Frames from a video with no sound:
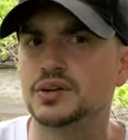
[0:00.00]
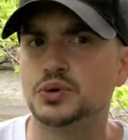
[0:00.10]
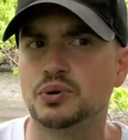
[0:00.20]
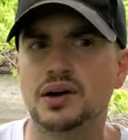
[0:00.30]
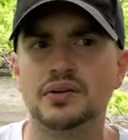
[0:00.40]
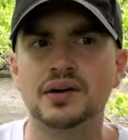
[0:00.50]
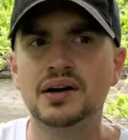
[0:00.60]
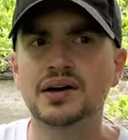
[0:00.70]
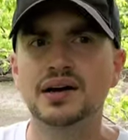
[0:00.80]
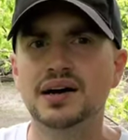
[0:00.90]
I was around
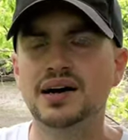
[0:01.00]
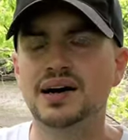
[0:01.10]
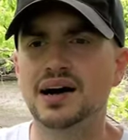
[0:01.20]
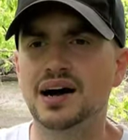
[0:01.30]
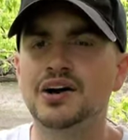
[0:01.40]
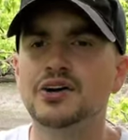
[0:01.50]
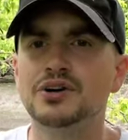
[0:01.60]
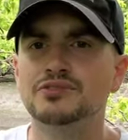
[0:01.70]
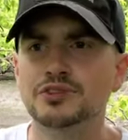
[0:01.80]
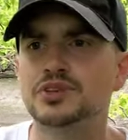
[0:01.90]

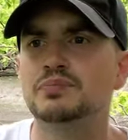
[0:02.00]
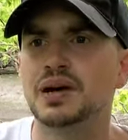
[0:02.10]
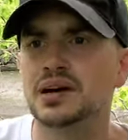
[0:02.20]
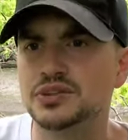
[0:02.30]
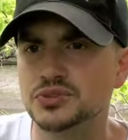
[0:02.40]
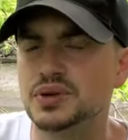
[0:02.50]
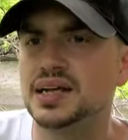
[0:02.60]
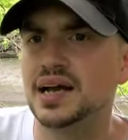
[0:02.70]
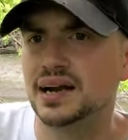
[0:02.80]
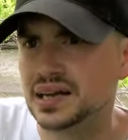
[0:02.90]
150 pounds when I
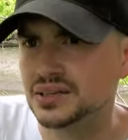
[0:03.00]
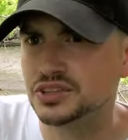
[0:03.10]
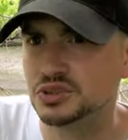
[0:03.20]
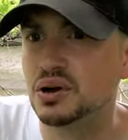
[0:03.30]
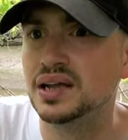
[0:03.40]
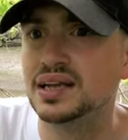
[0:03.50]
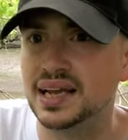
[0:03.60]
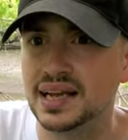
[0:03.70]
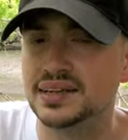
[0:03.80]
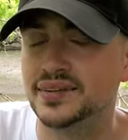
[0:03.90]
got out of there, so I
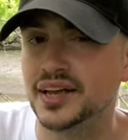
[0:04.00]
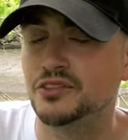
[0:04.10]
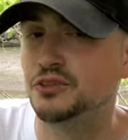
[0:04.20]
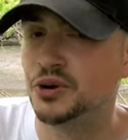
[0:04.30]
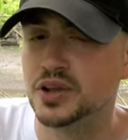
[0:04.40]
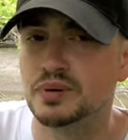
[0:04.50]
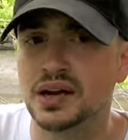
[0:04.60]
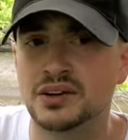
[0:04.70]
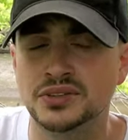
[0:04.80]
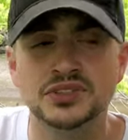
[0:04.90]
gained like 30
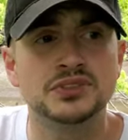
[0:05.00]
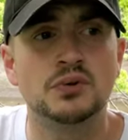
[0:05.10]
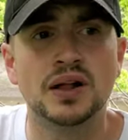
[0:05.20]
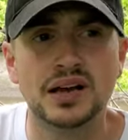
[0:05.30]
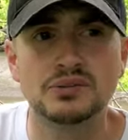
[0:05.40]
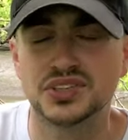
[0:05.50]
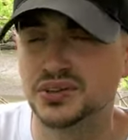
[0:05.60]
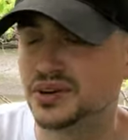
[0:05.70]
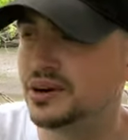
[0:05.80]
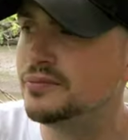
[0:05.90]
pounds while I was
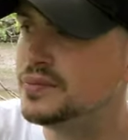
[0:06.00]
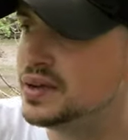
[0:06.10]
in there.